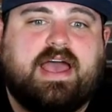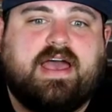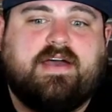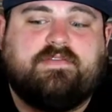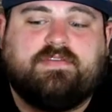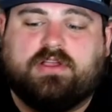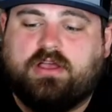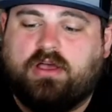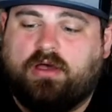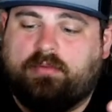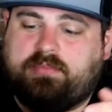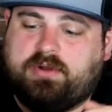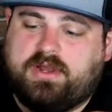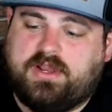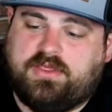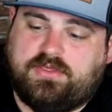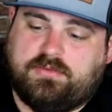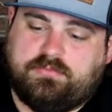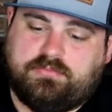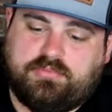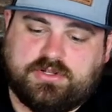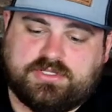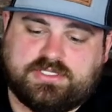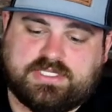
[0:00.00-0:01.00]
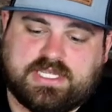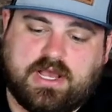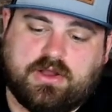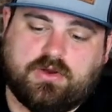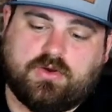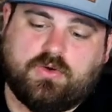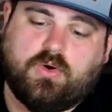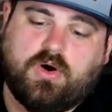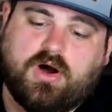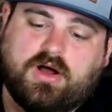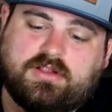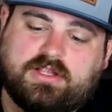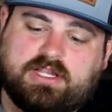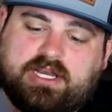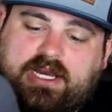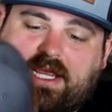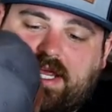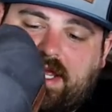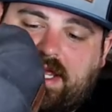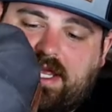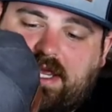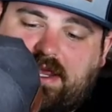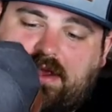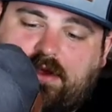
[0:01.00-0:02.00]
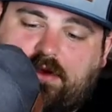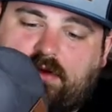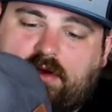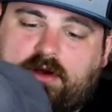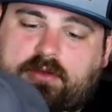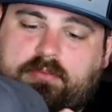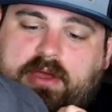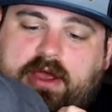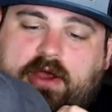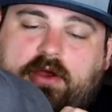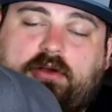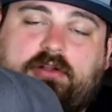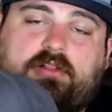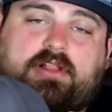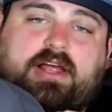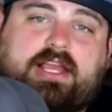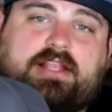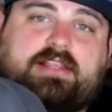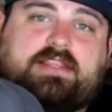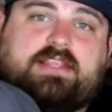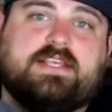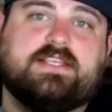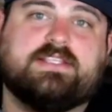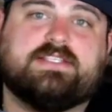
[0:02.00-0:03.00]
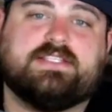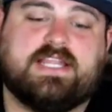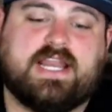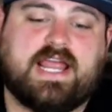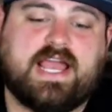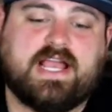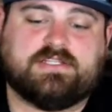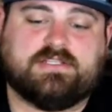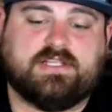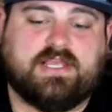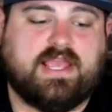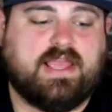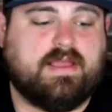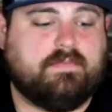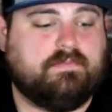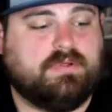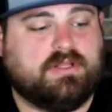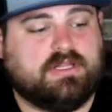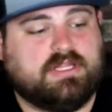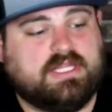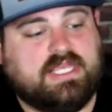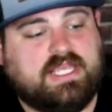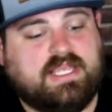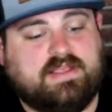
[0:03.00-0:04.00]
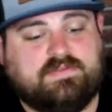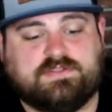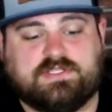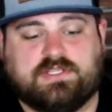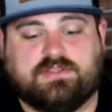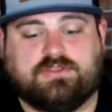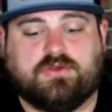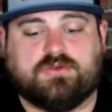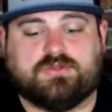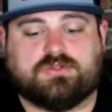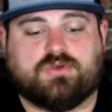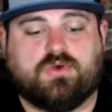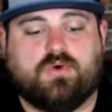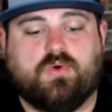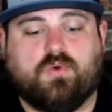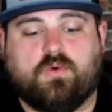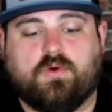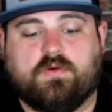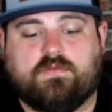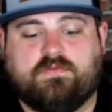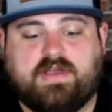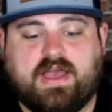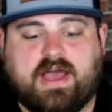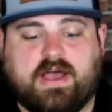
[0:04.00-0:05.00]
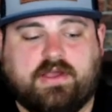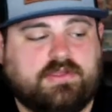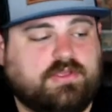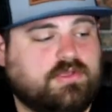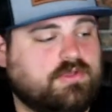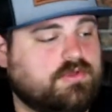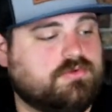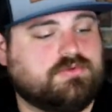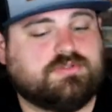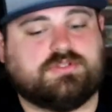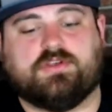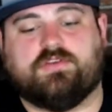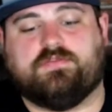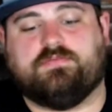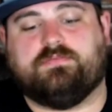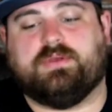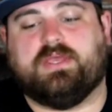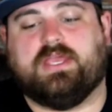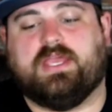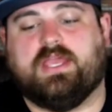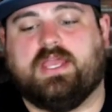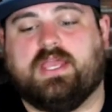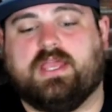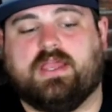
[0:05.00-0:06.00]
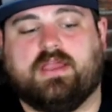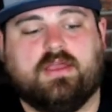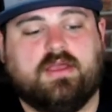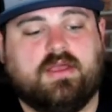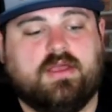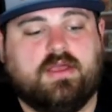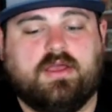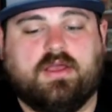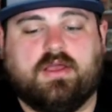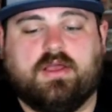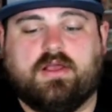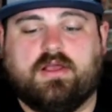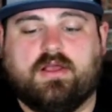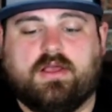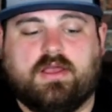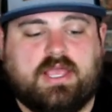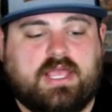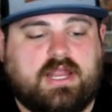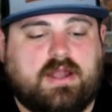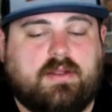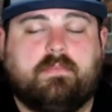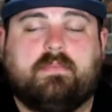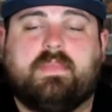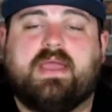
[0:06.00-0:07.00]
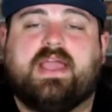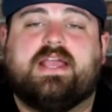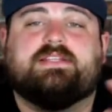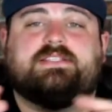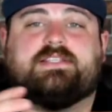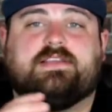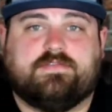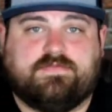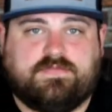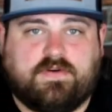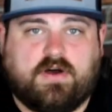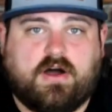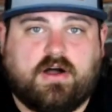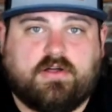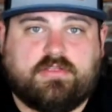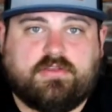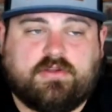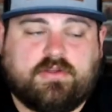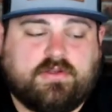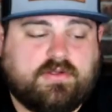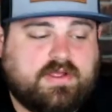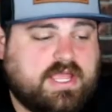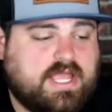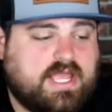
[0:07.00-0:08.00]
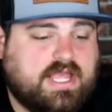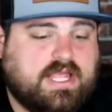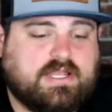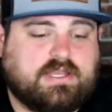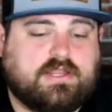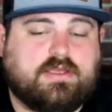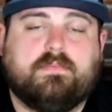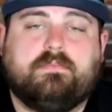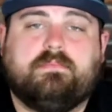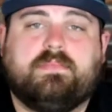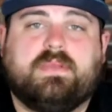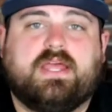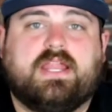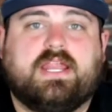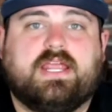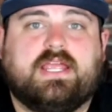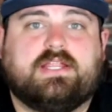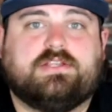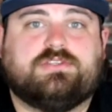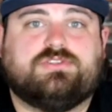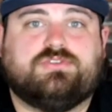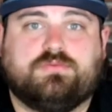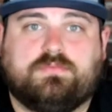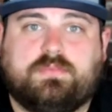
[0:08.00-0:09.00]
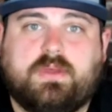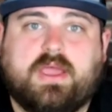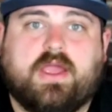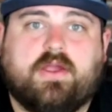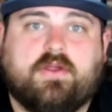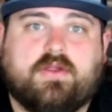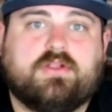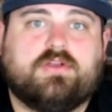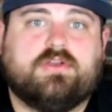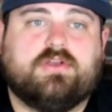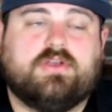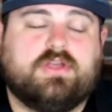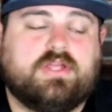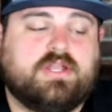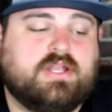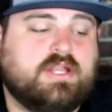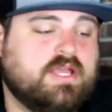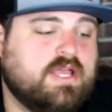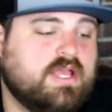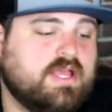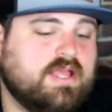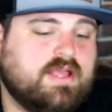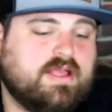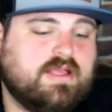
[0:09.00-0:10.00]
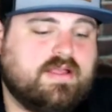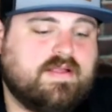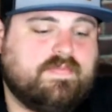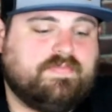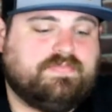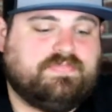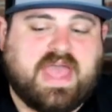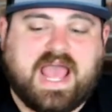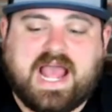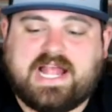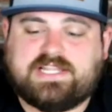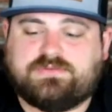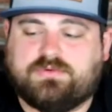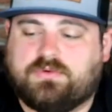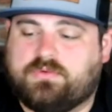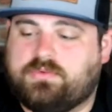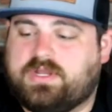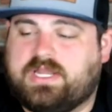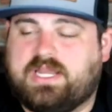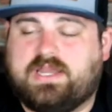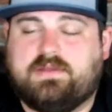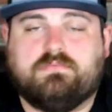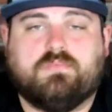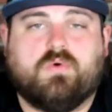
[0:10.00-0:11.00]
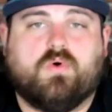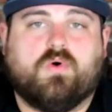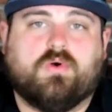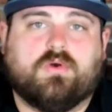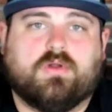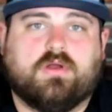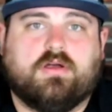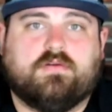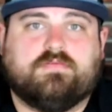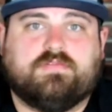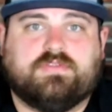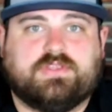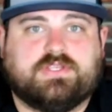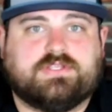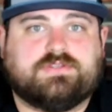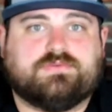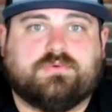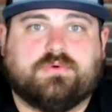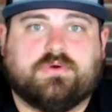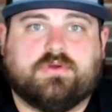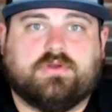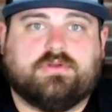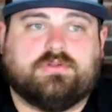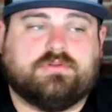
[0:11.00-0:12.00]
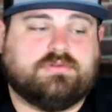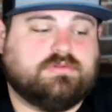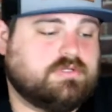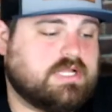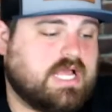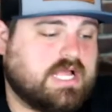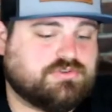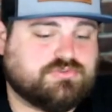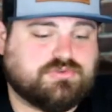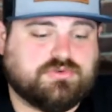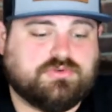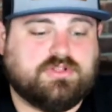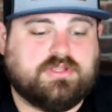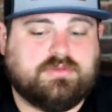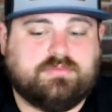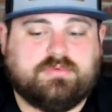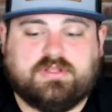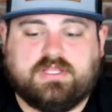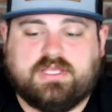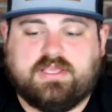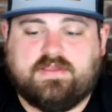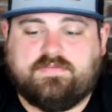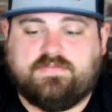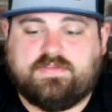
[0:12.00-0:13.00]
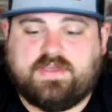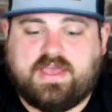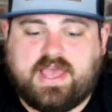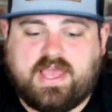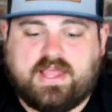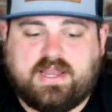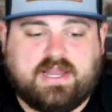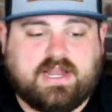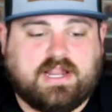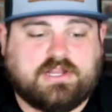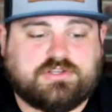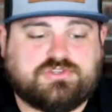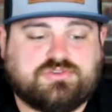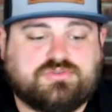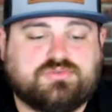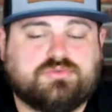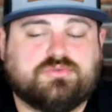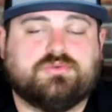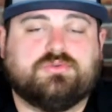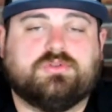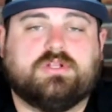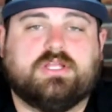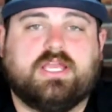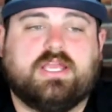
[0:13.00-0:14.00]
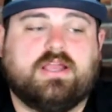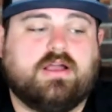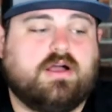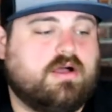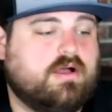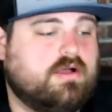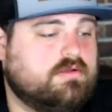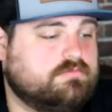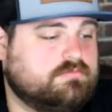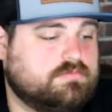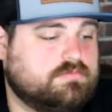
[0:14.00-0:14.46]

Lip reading: have a company that puts out quality gear and apparel like this that actually believes in those core values of being an amazing father and committing to parenthood, that's what we need more of in this world. I truly believe that, and I truly